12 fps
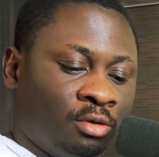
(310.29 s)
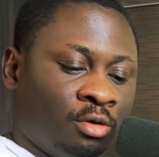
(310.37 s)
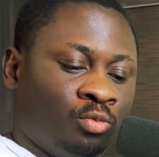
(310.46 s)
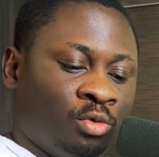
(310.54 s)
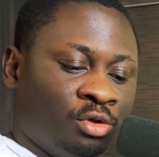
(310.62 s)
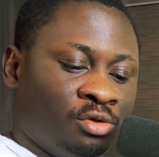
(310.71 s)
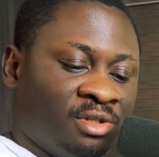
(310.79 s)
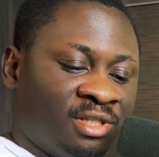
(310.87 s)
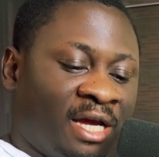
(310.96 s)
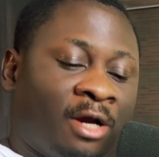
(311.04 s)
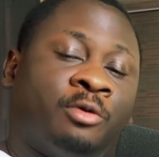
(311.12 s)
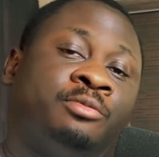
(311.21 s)
we'll use
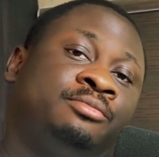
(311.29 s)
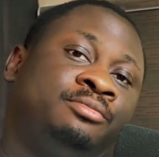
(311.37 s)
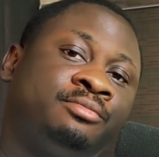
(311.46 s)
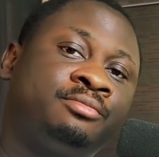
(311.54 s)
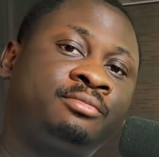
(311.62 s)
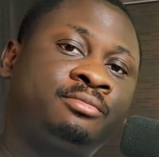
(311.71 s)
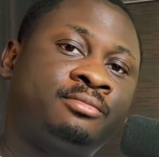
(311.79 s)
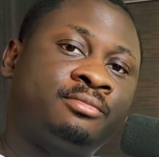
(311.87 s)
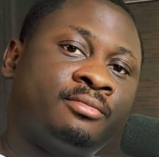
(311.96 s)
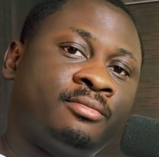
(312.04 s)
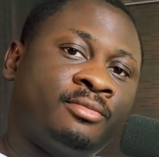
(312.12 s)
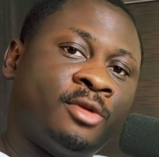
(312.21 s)
0,
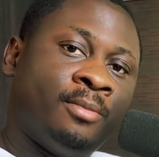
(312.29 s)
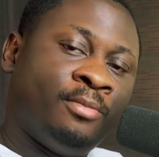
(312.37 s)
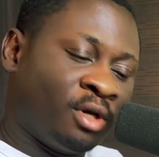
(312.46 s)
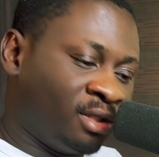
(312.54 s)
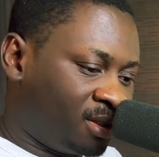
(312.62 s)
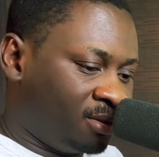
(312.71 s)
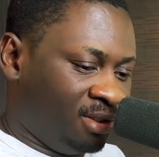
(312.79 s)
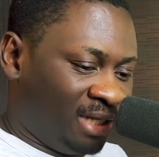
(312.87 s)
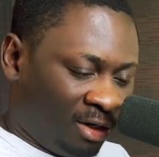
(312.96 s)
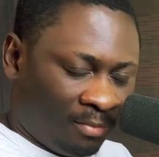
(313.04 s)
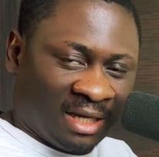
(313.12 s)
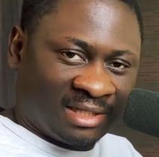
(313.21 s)
because these are
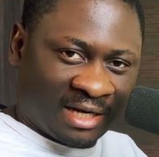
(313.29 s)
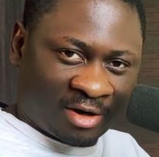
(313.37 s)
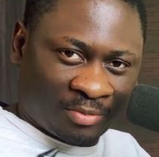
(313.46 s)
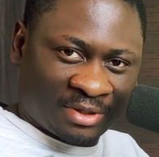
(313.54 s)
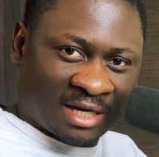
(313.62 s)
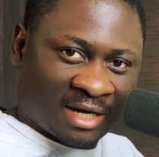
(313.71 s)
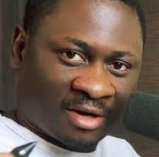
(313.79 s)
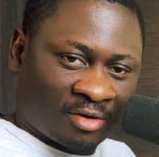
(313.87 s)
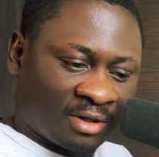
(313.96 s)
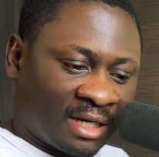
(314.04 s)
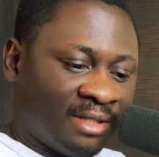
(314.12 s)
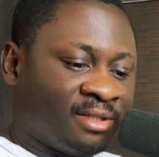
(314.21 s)
numbers that a computer can
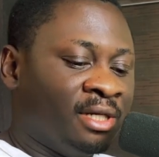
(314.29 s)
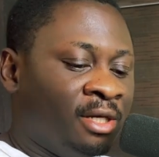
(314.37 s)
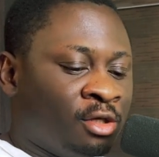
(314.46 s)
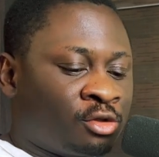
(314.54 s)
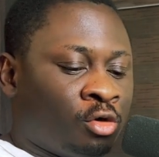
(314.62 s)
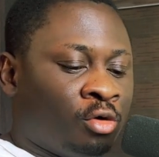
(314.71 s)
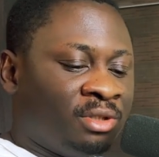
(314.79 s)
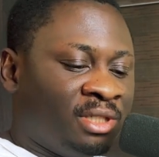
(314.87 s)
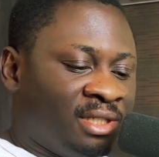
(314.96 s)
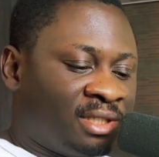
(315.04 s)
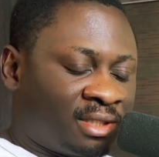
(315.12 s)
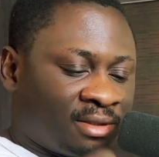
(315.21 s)
recognize. So
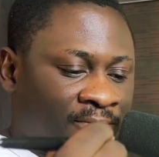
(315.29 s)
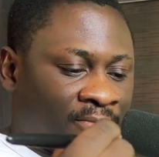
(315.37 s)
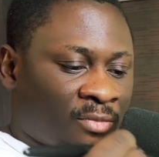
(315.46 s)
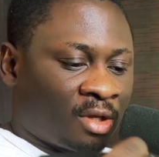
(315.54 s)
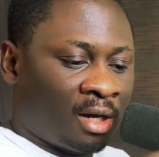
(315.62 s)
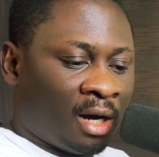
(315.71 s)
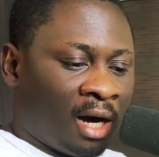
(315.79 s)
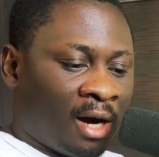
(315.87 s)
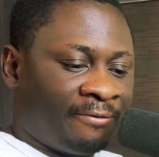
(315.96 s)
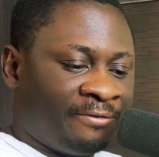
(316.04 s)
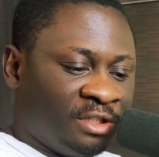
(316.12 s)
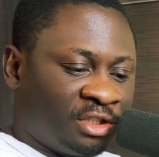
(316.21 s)
these
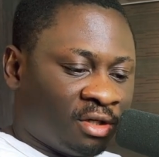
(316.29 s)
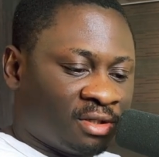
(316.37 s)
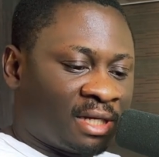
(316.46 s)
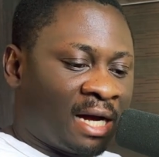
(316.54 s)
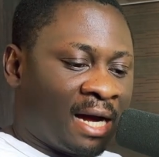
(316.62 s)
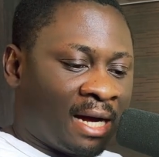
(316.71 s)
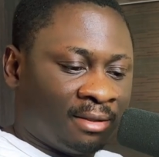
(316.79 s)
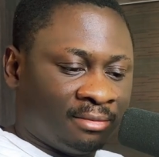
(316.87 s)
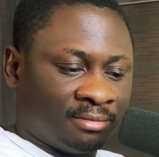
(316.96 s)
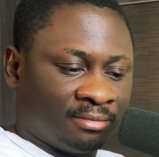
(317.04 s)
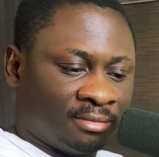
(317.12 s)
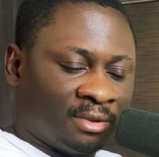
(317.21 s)
features are
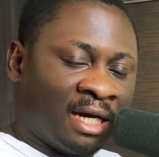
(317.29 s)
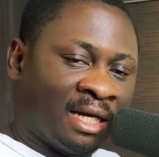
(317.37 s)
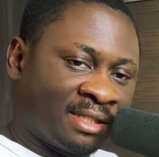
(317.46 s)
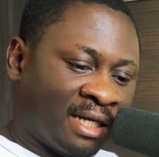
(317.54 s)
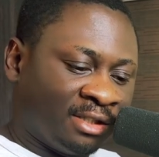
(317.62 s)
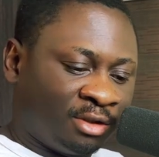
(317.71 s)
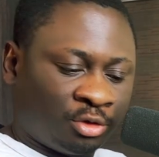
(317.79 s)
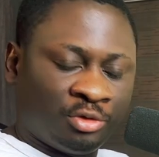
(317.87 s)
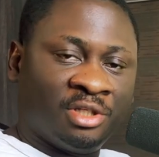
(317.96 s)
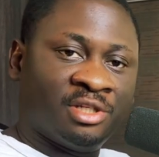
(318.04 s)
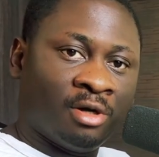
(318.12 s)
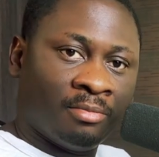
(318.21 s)
attached to
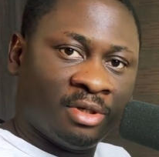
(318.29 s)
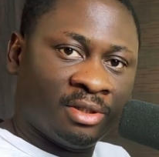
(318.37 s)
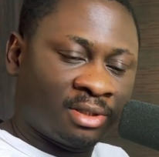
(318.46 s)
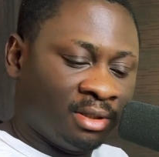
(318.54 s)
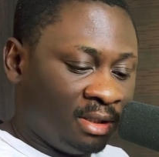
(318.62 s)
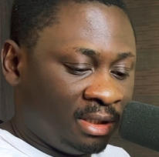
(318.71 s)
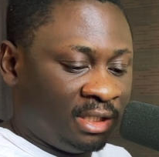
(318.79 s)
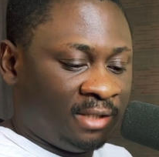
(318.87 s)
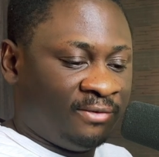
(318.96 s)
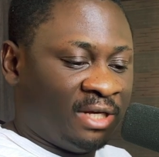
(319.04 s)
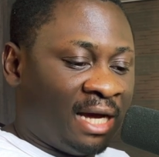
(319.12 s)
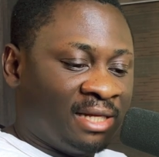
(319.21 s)
these numbers. If
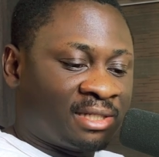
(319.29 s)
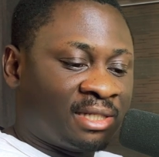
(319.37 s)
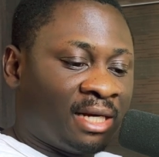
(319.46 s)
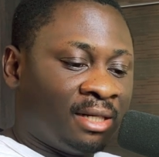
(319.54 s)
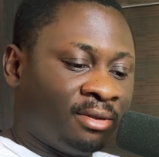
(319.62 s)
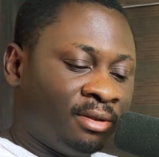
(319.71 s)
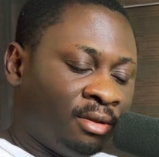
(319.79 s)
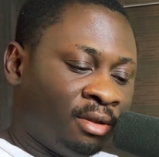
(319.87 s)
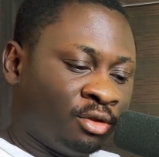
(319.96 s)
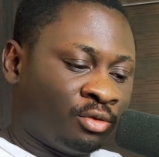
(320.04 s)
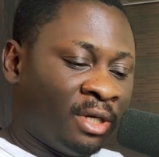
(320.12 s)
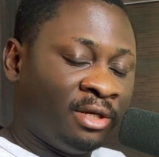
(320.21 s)
the answer
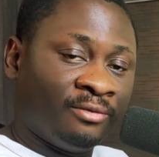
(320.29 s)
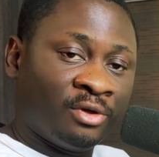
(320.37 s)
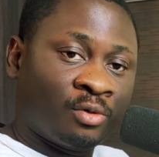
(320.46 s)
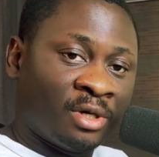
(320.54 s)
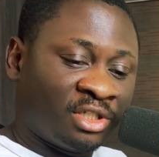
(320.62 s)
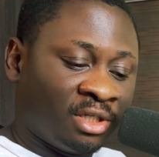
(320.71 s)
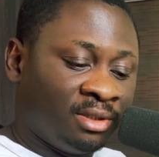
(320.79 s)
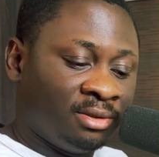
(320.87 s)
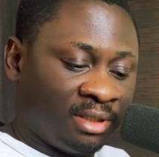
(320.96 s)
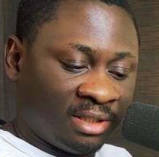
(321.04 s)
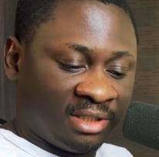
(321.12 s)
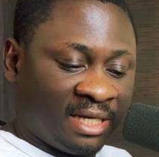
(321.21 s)
to any of the question
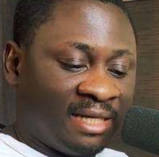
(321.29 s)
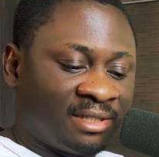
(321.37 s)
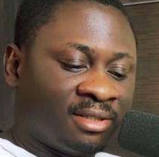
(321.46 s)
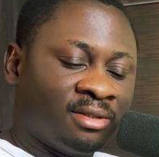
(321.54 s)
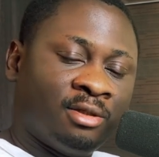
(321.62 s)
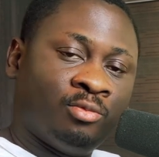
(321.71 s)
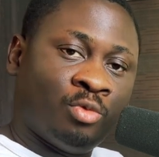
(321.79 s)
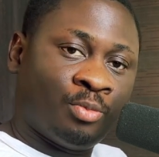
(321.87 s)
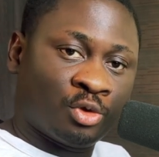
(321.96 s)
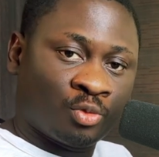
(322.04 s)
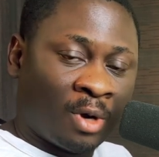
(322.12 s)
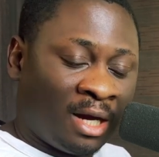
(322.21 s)
is yes, we
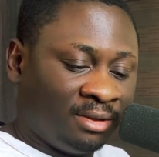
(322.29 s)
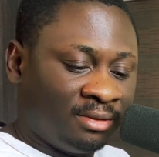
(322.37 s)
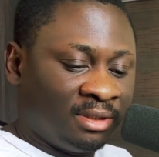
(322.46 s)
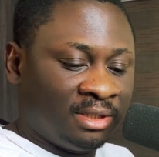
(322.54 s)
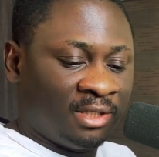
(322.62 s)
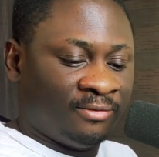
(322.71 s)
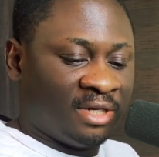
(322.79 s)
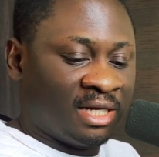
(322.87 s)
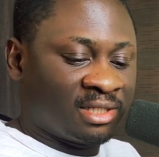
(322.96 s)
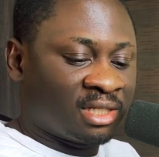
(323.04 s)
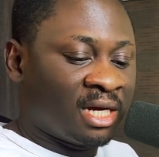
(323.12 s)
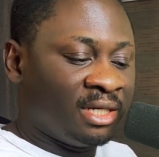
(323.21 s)
put 1. If the
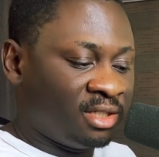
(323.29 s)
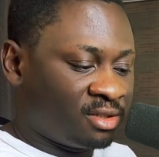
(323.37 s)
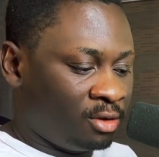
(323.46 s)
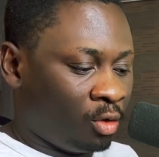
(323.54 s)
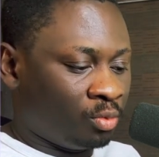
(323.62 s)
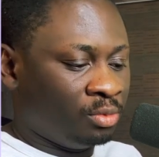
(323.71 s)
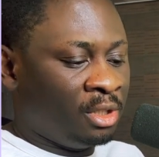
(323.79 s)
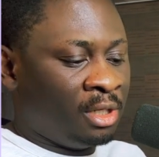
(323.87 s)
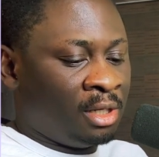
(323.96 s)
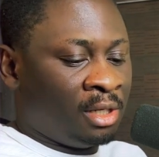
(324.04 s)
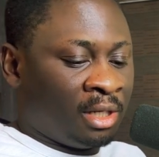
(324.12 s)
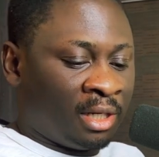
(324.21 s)
answer is no,
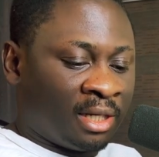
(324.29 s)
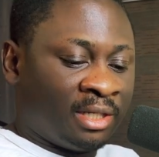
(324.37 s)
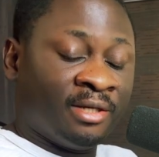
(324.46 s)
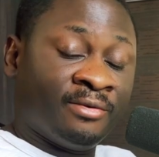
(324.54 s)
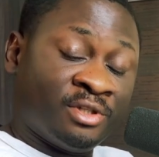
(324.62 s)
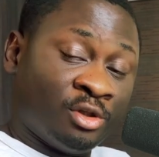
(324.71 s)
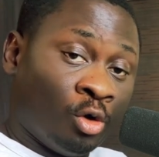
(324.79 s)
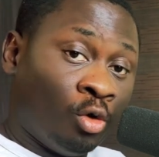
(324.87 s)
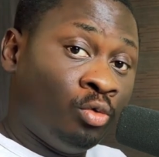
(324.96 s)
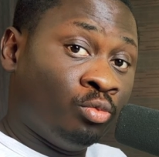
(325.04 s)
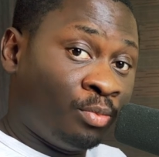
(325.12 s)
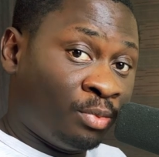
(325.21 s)

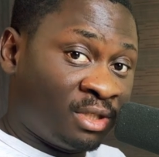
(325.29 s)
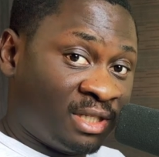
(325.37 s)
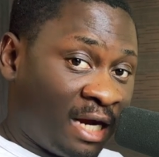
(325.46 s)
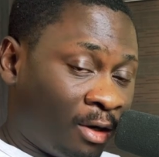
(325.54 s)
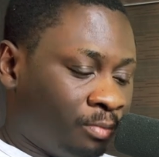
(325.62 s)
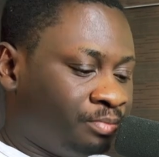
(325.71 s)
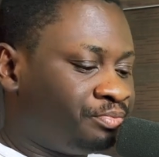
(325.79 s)
we put 0.